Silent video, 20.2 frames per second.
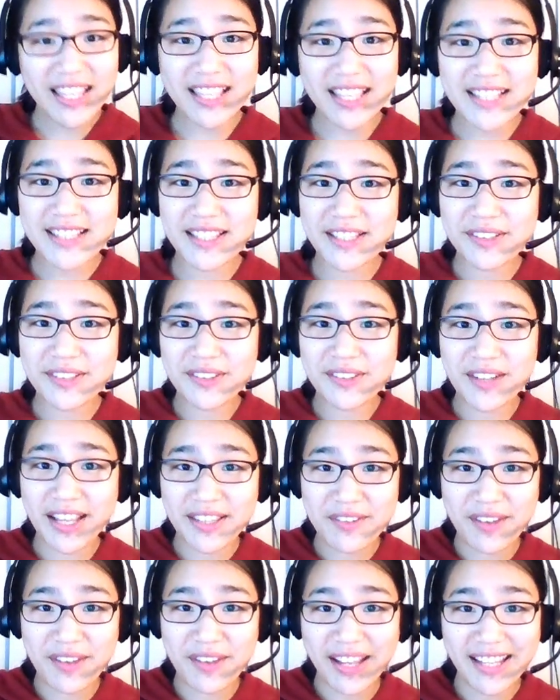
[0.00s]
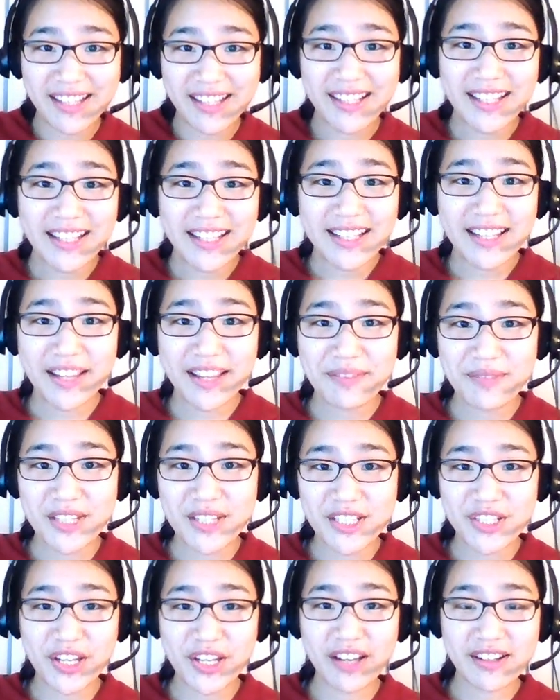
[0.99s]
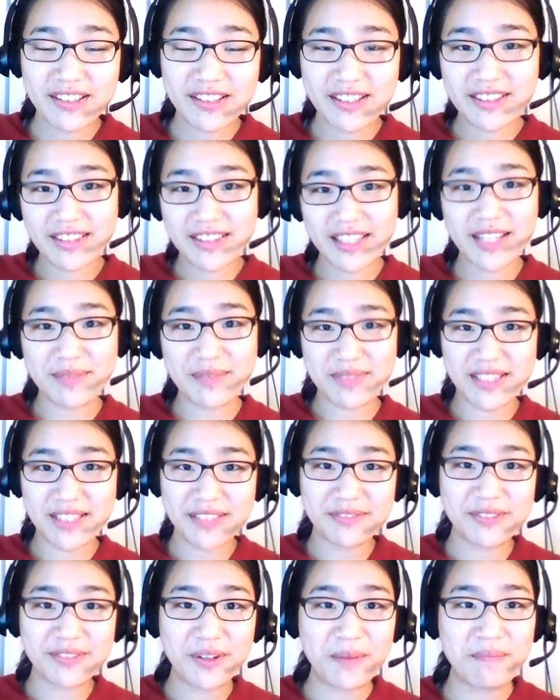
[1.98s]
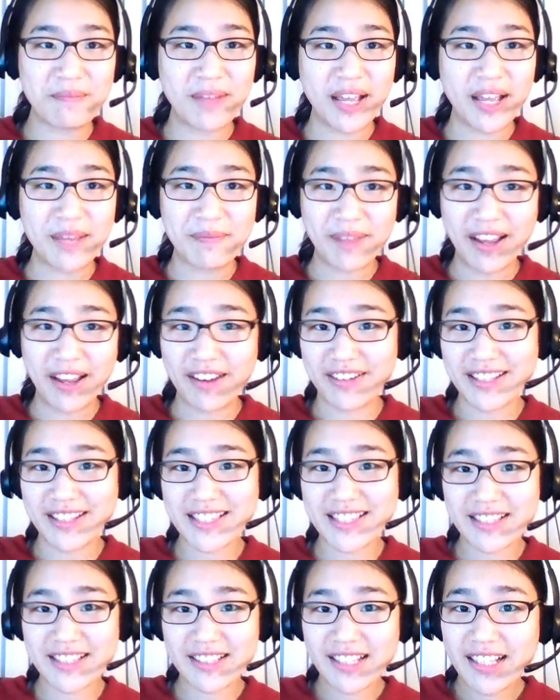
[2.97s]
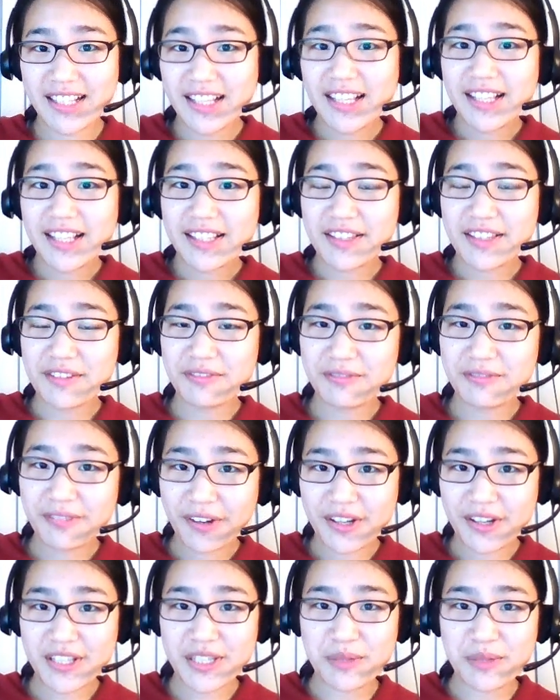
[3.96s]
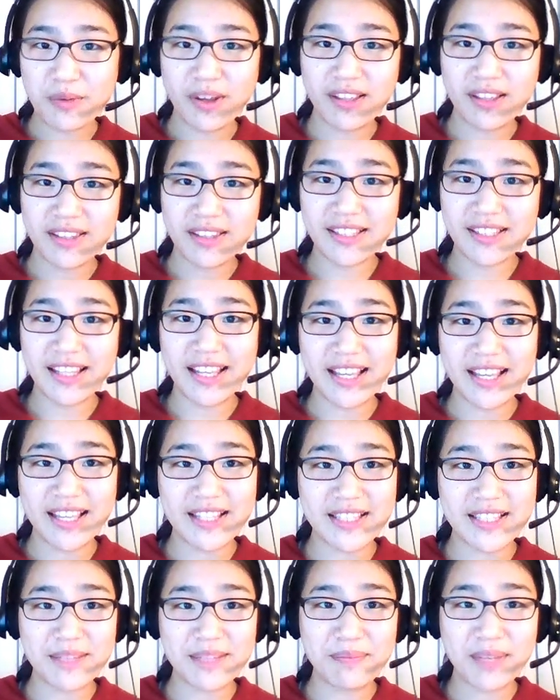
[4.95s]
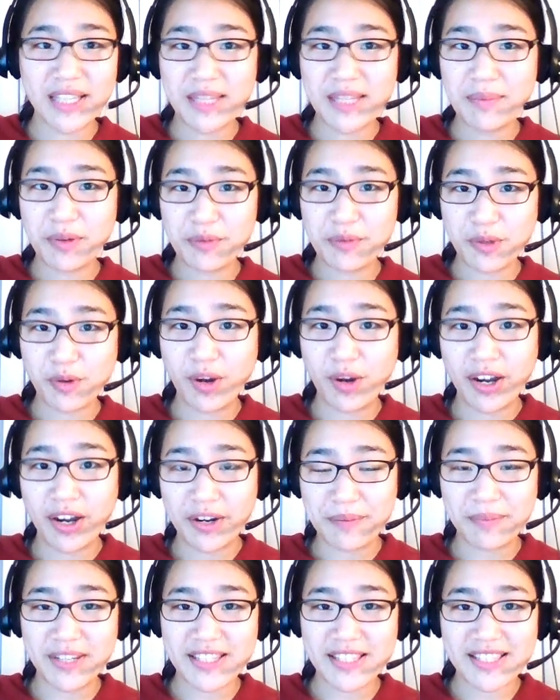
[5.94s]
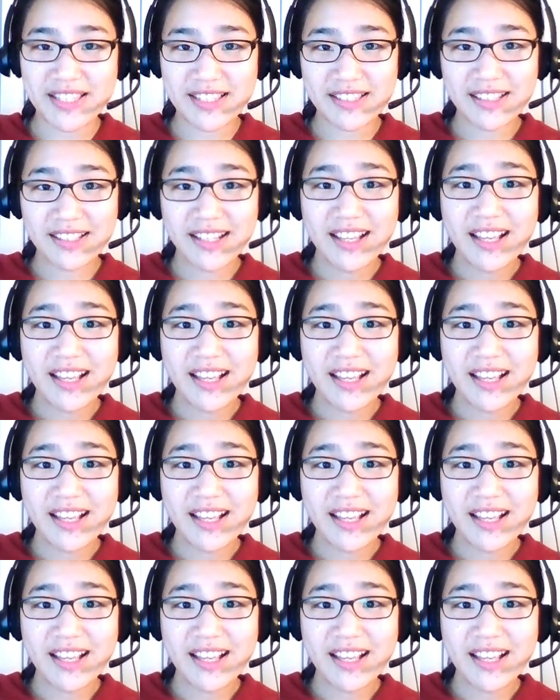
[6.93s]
So, anyway, let me share the tips from my parents. The first one is minimum requirements.